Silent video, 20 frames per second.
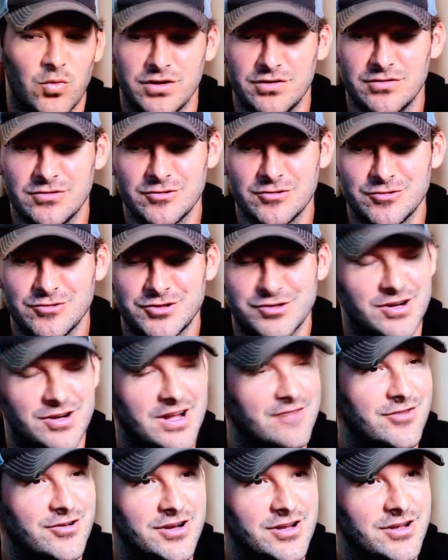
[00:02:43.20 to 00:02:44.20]
When you lose, you're
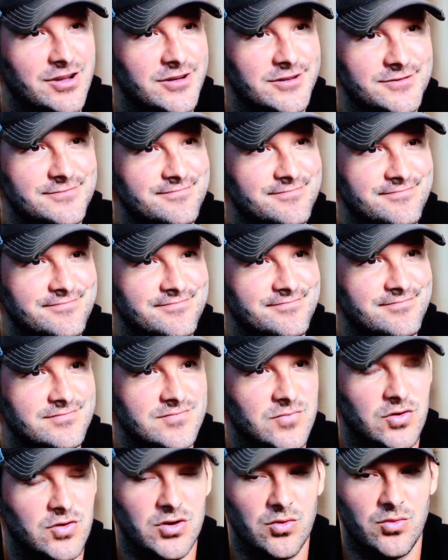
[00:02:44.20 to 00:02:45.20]
not very good.
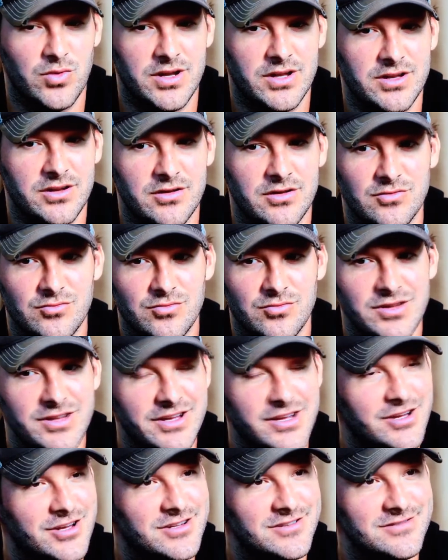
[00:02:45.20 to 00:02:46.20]
When you win, you're
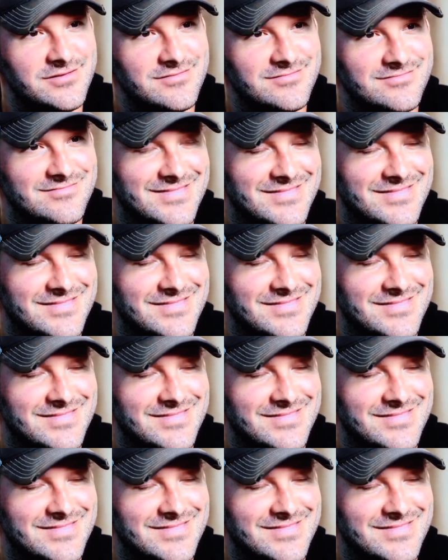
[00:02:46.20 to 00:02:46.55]
really good.